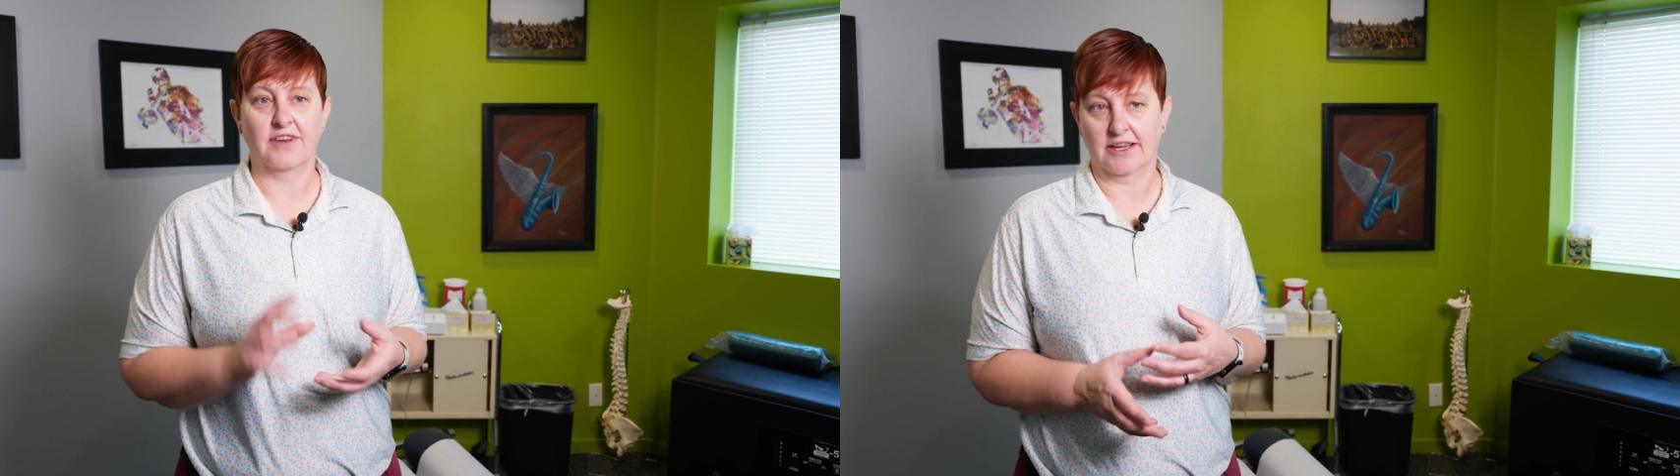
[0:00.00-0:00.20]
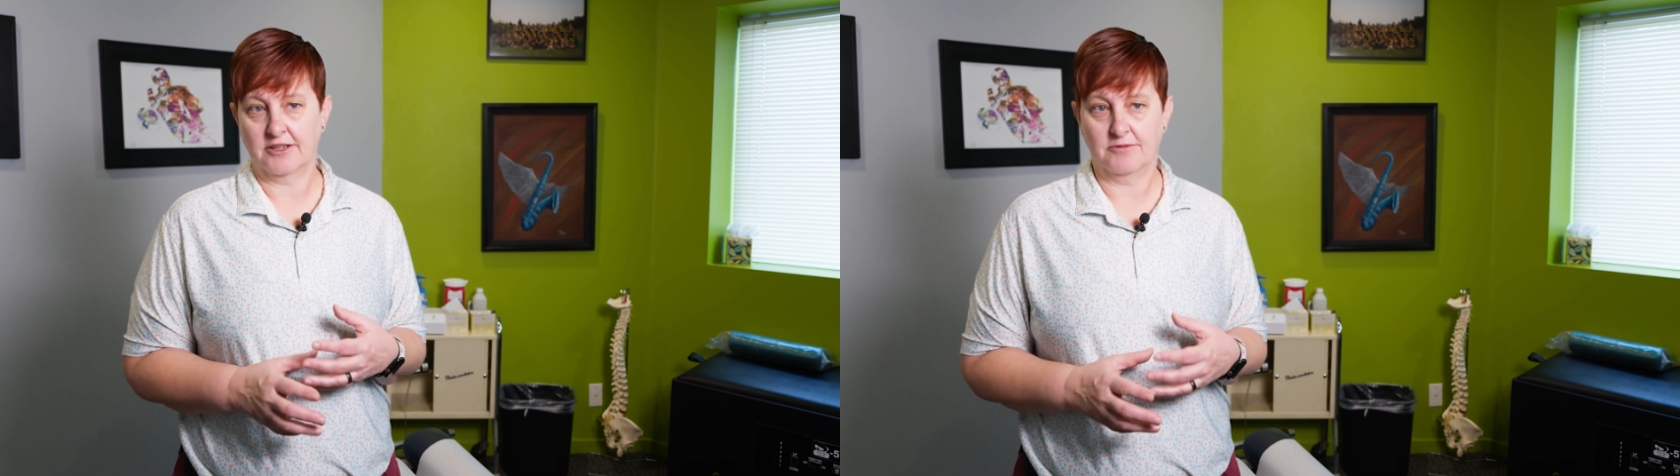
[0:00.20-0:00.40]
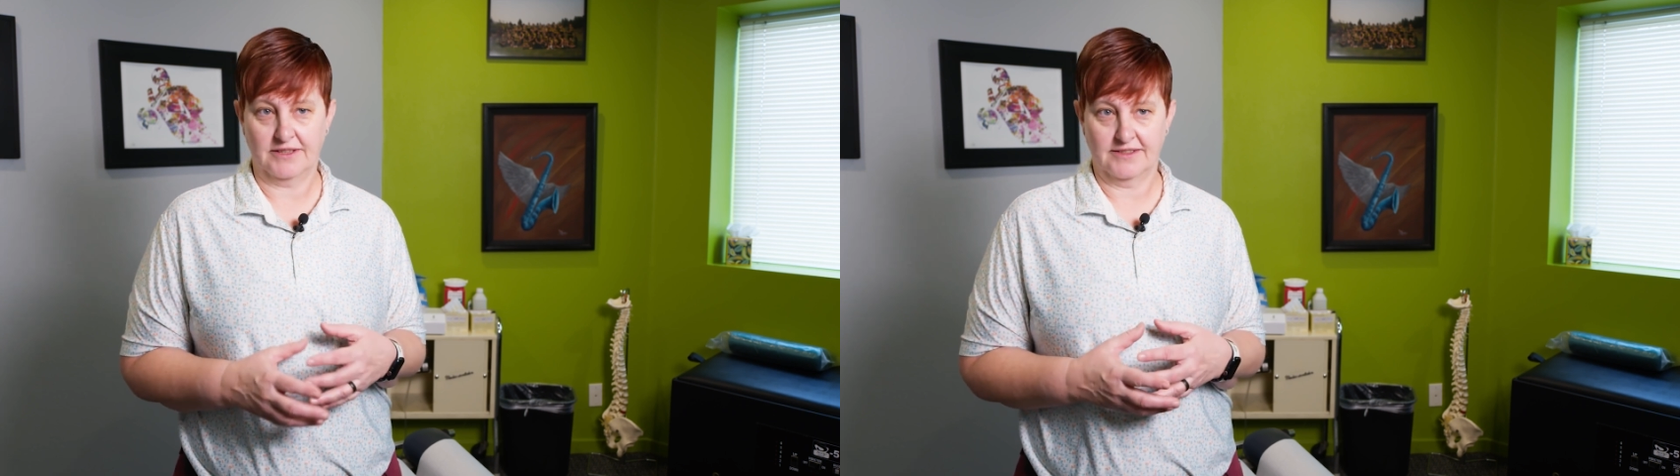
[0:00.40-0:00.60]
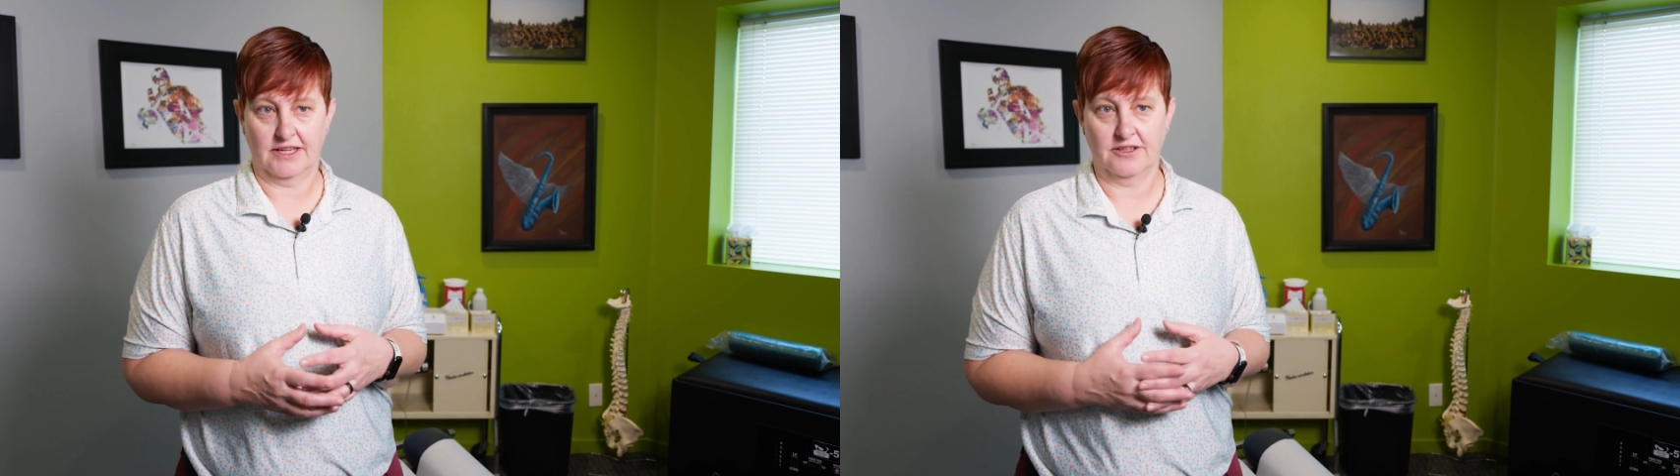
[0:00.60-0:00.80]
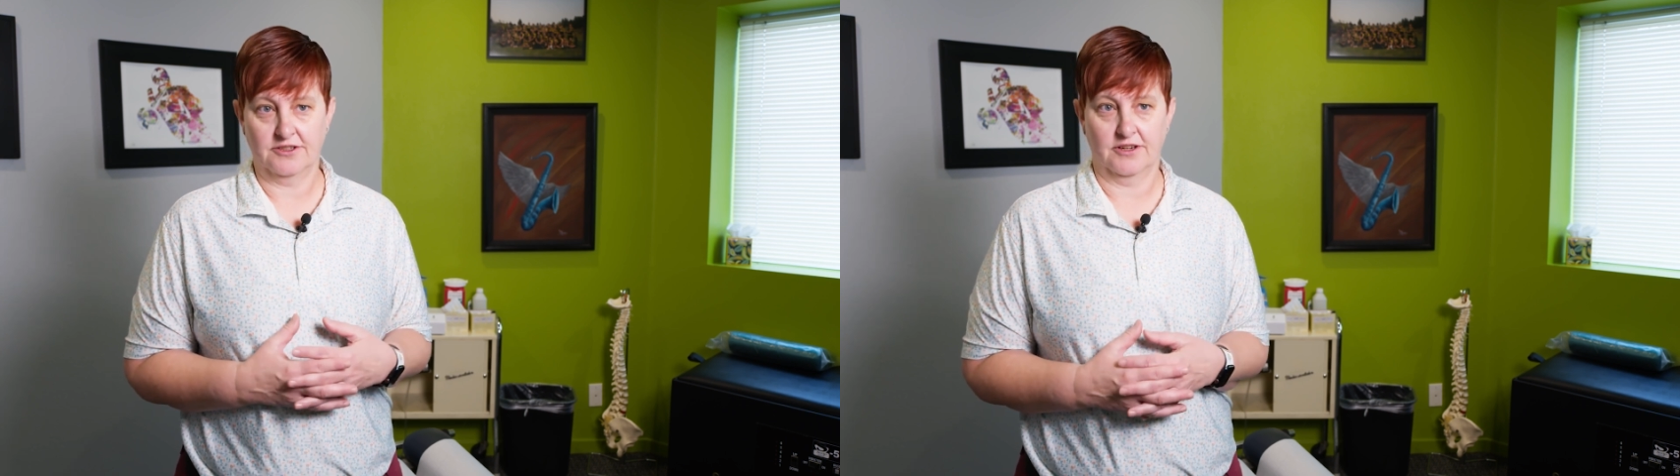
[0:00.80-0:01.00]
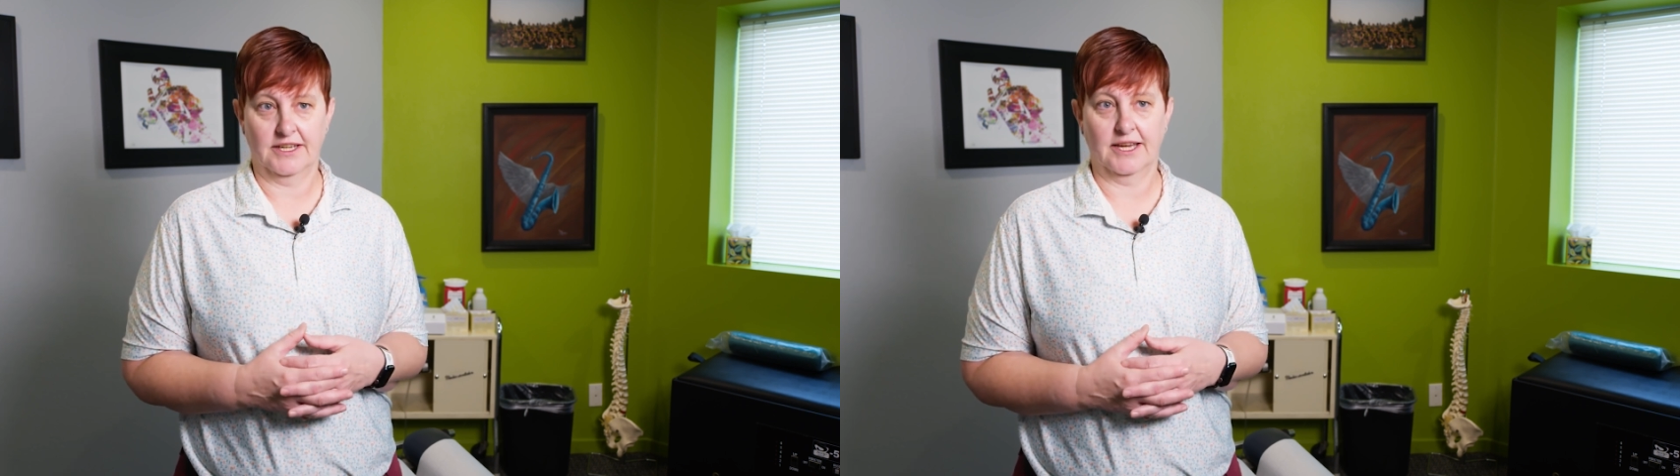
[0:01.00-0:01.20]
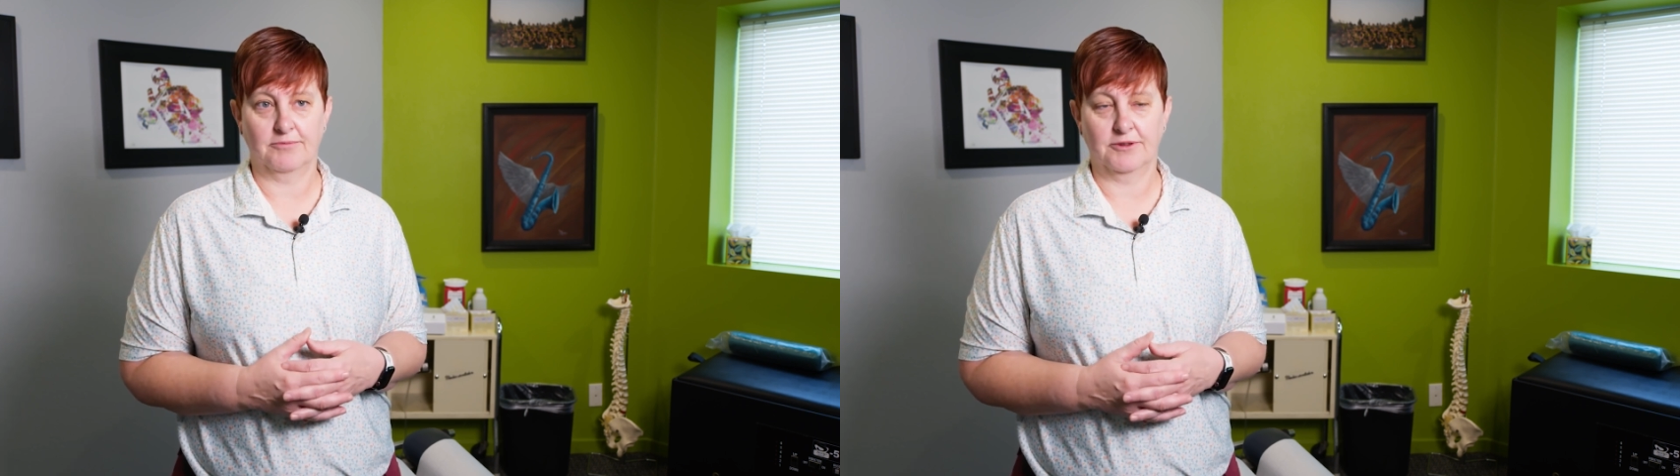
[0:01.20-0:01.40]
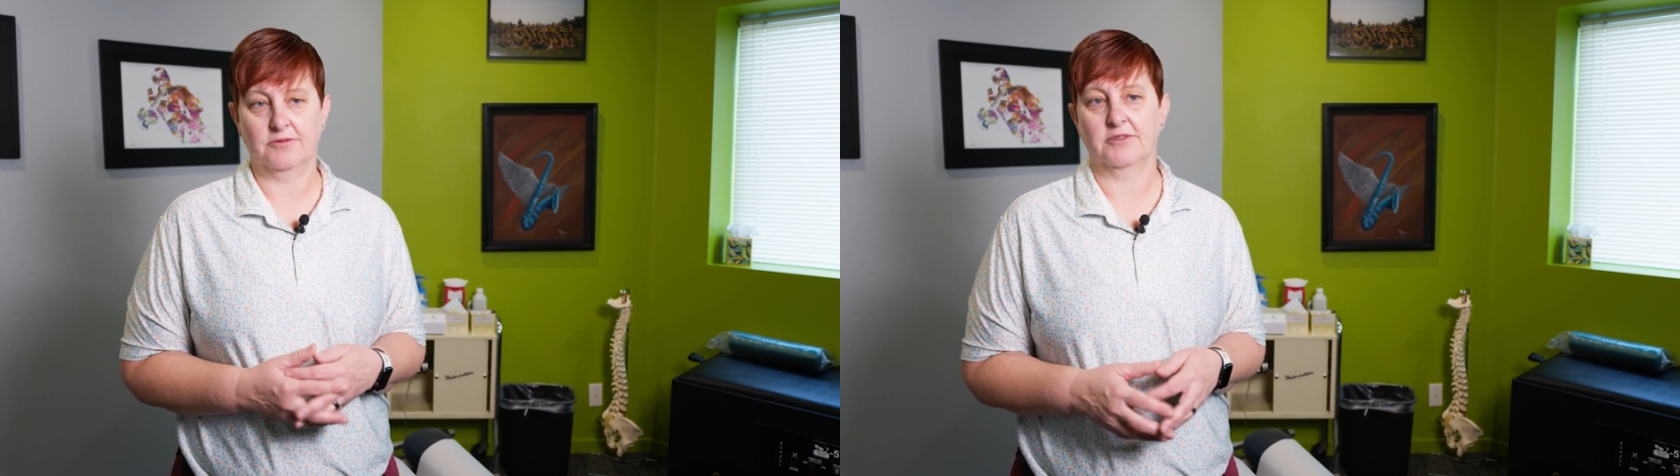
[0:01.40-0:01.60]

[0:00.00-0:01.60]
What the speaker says: vacuum inside the joint capsule,